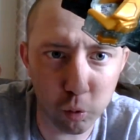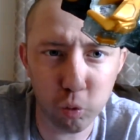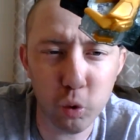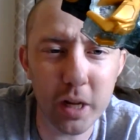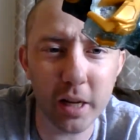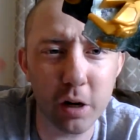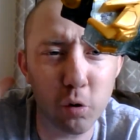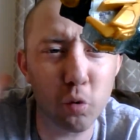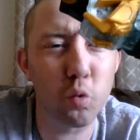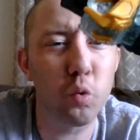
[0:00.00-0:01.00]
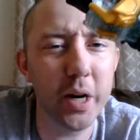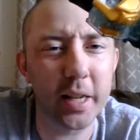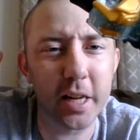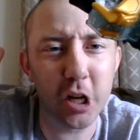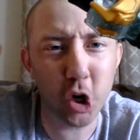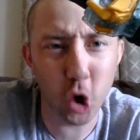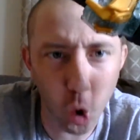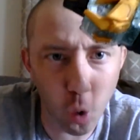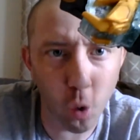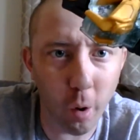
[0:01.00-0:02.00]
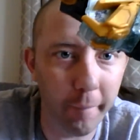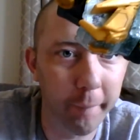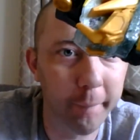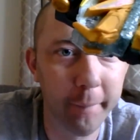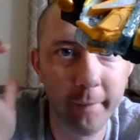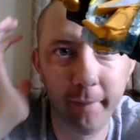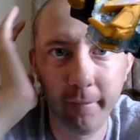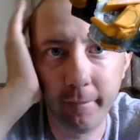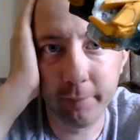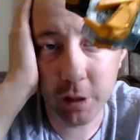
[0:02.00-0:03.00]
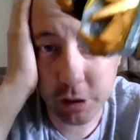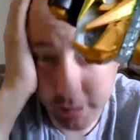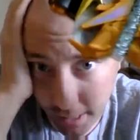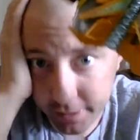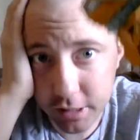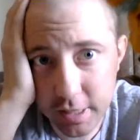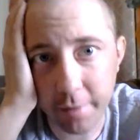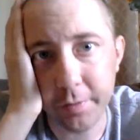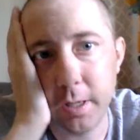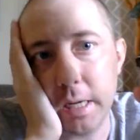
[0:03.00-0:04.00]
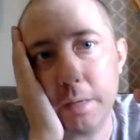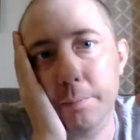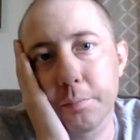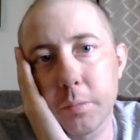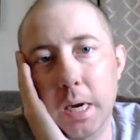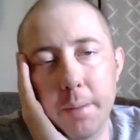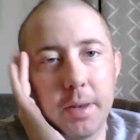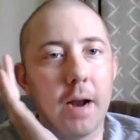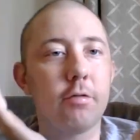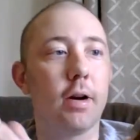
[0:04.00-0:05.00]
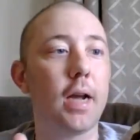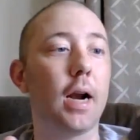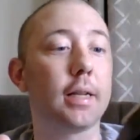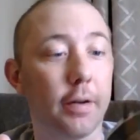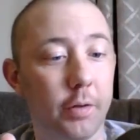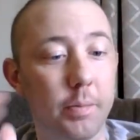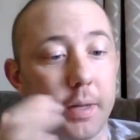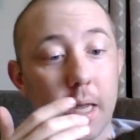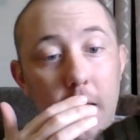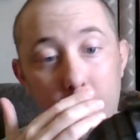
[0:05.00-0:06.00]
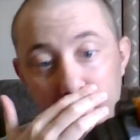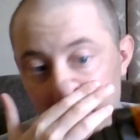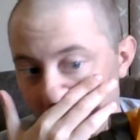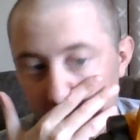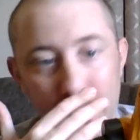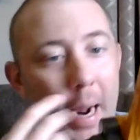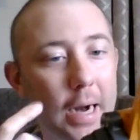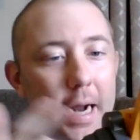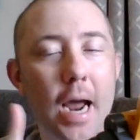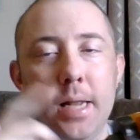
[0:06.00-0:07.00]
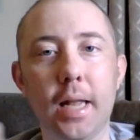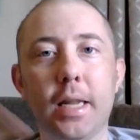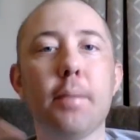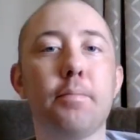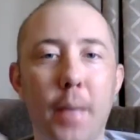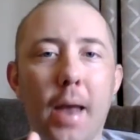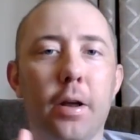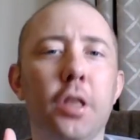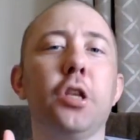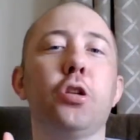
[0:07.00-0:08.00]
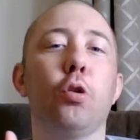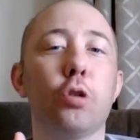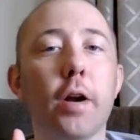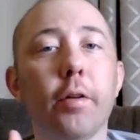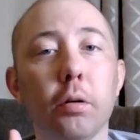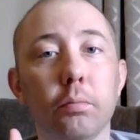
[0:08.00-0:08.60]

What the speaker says: really, really cool. So yeah, this definitely, I mean, after I got it, definitely became, I kind of like it better than the Sword Driver,